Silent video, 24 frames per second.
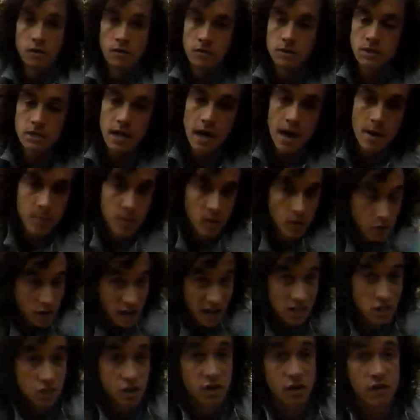What's happening? You
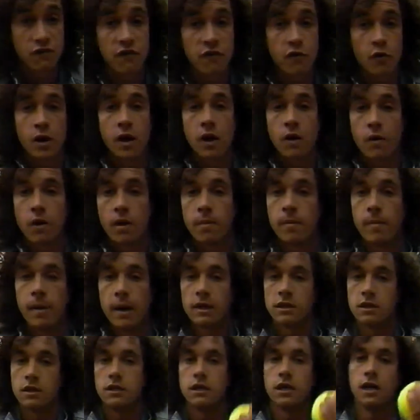guys are gonna freak when I'm
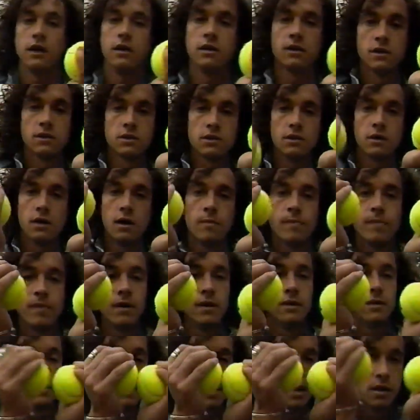about to tell you this. I'm
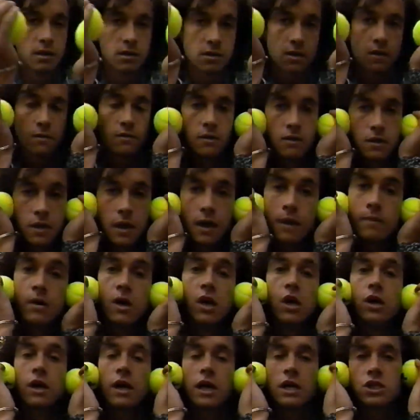playing tennis, I really am.
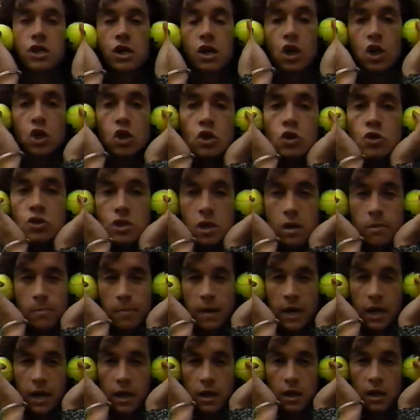You guys are gonna lose it,
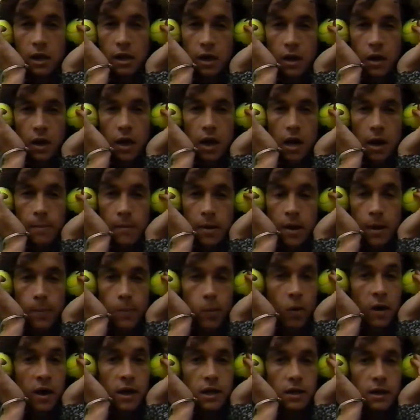man. I'm coming
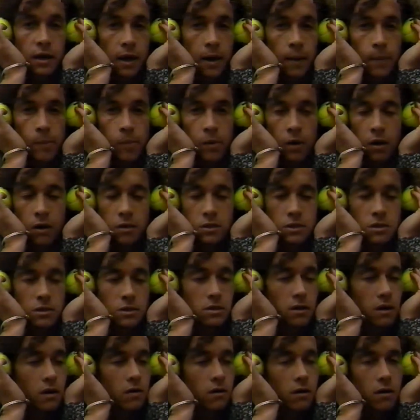up right now, bro. So
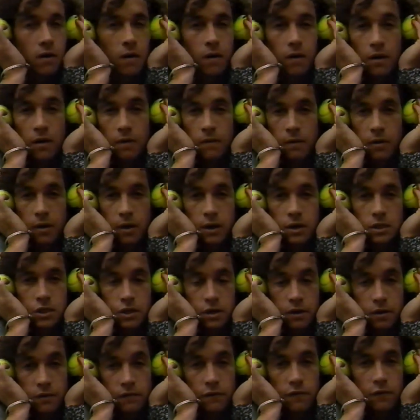don't go anywhere, because
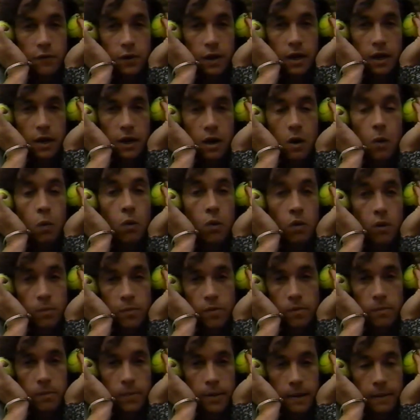you're gonna freak. World
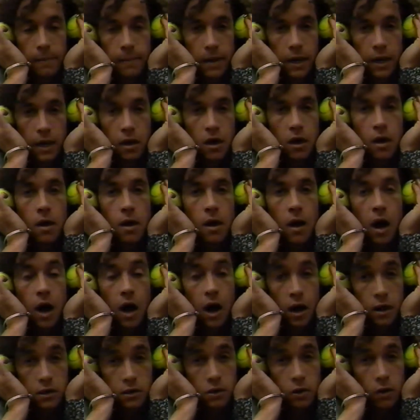premiere, man.
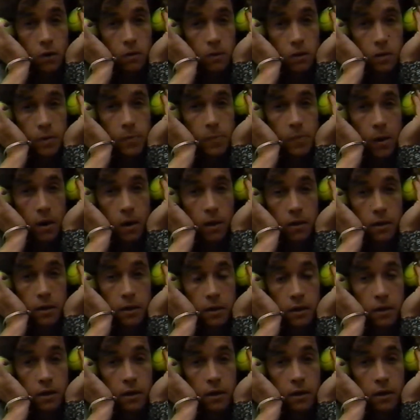I'm telling you, Pauly.